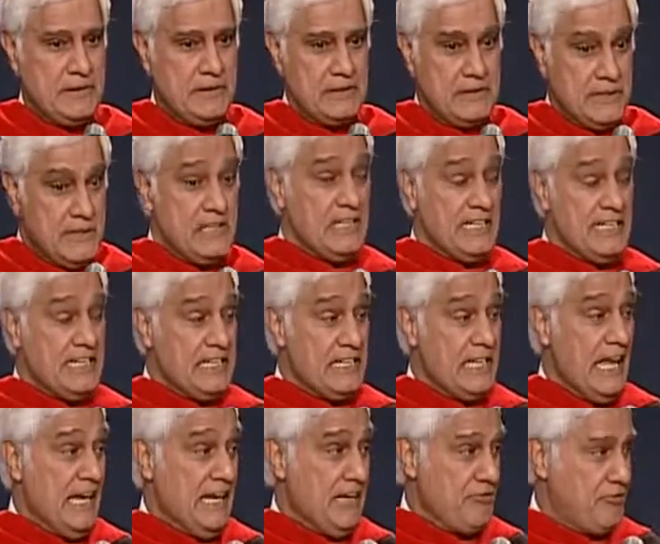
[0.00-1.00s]
early in
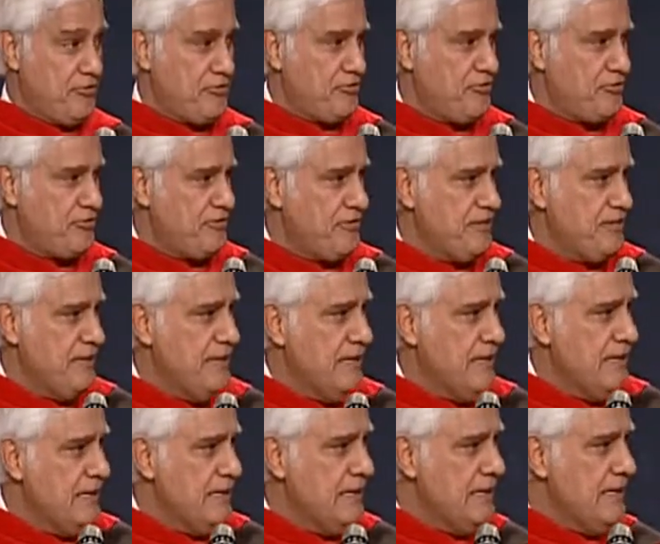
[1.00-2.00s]
life?
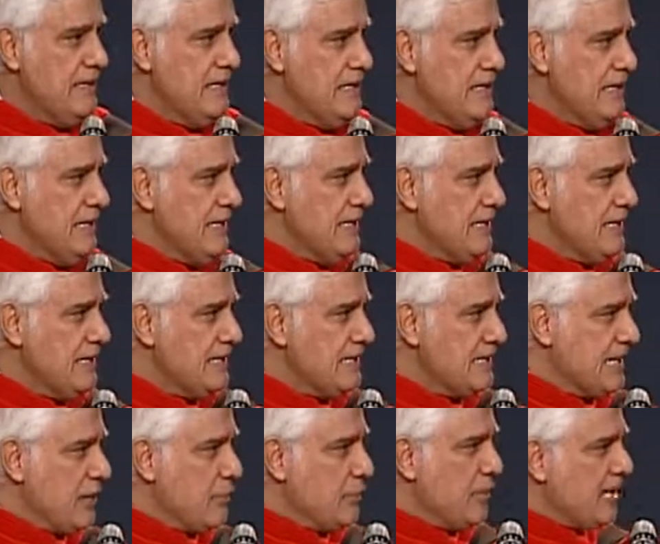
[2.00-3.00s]

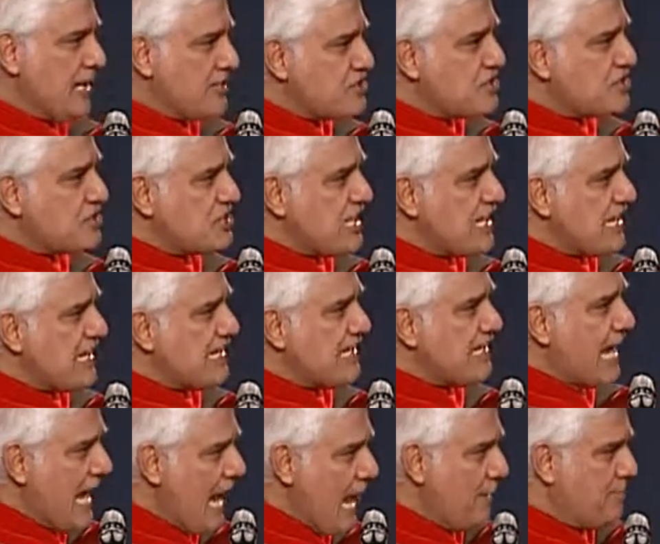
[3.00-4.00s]
Can we entertain
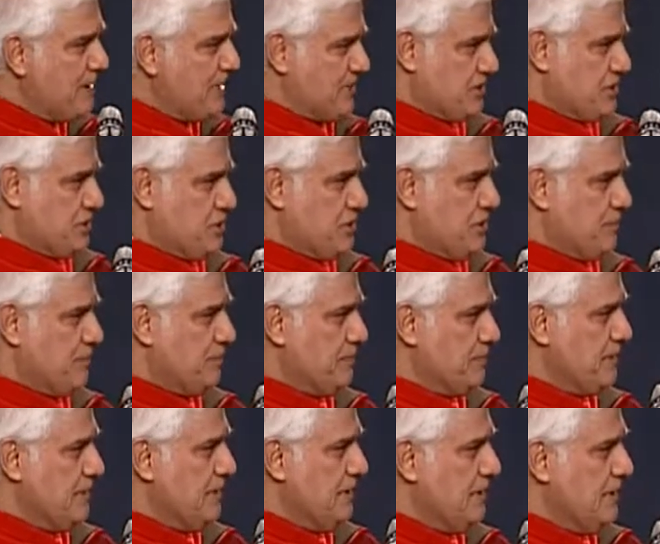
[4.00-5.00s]
a habit?
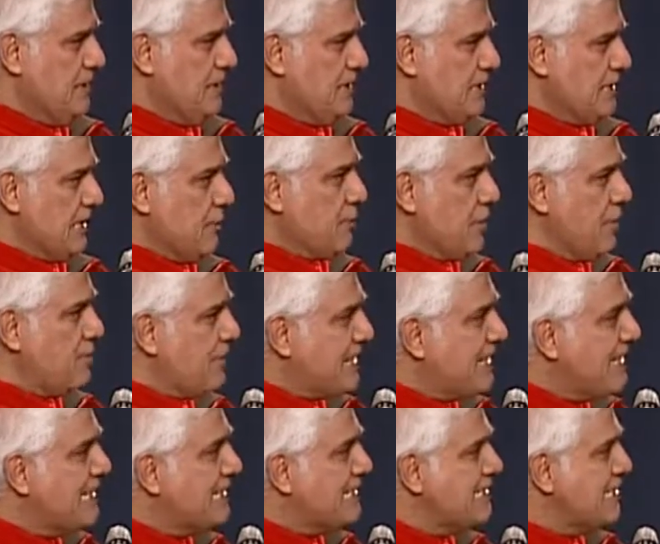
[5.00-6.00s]
Can we
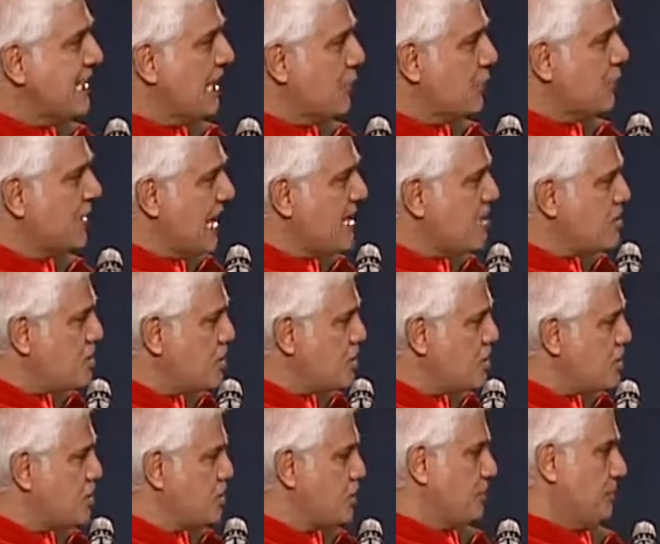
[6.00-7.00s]
begin a
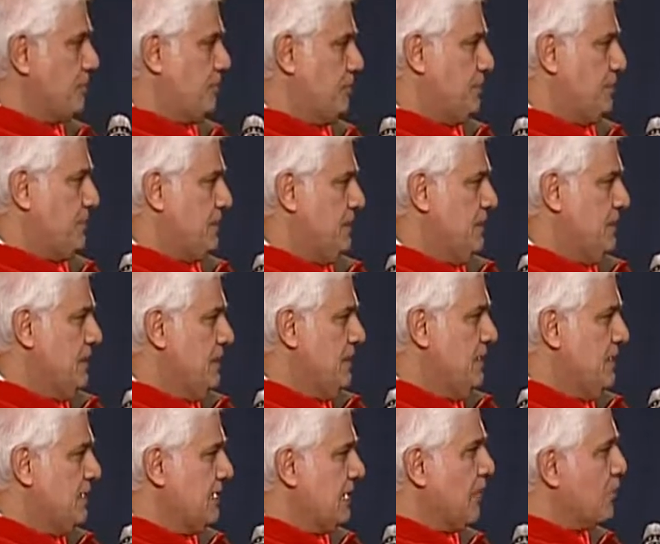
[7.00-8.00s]
relationship?
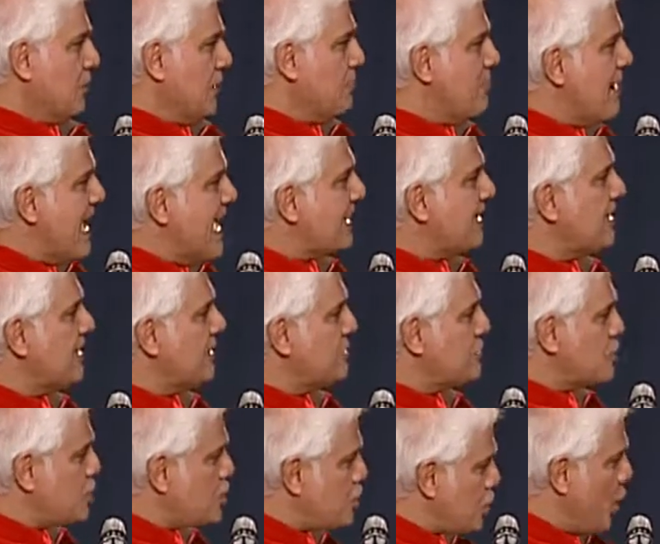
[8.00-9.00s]
Can we make a
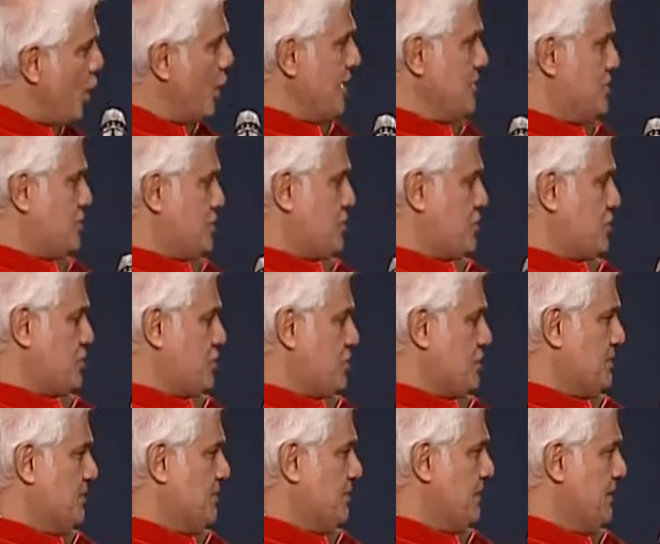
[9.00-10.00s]
choice?
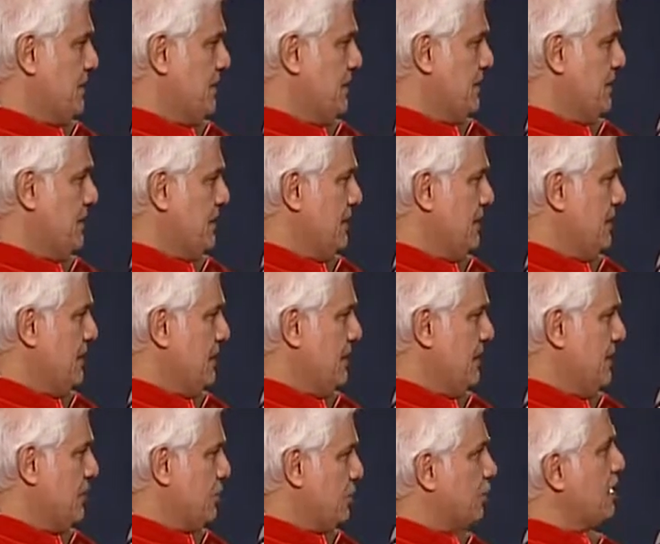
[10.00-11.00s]

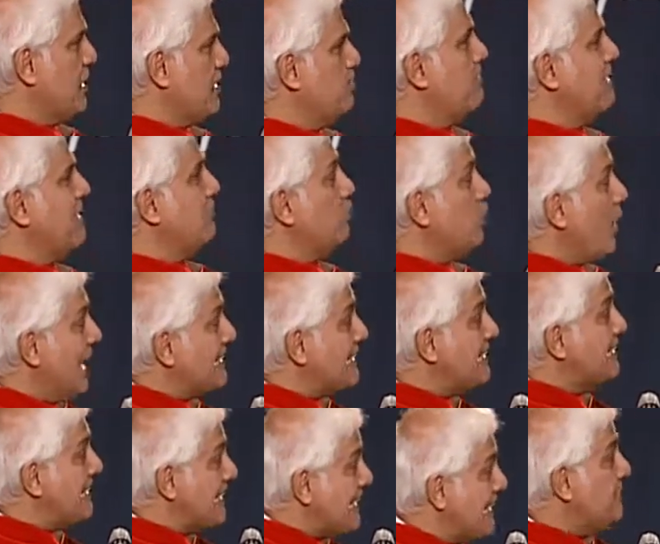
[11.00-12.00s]
Could it be
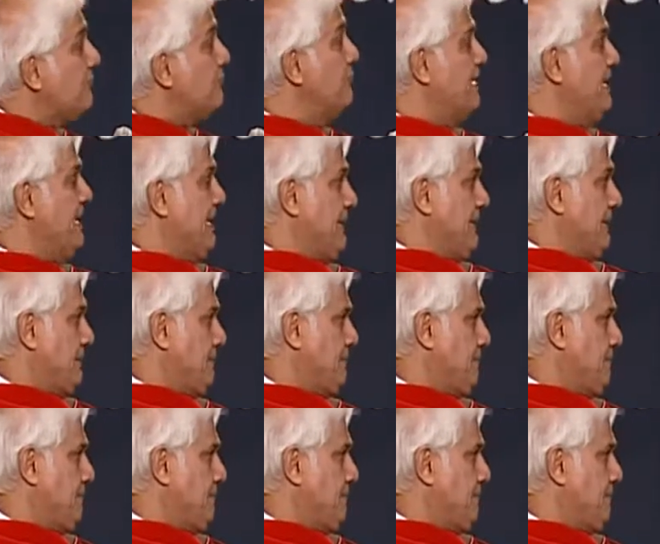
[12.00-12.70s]
one evening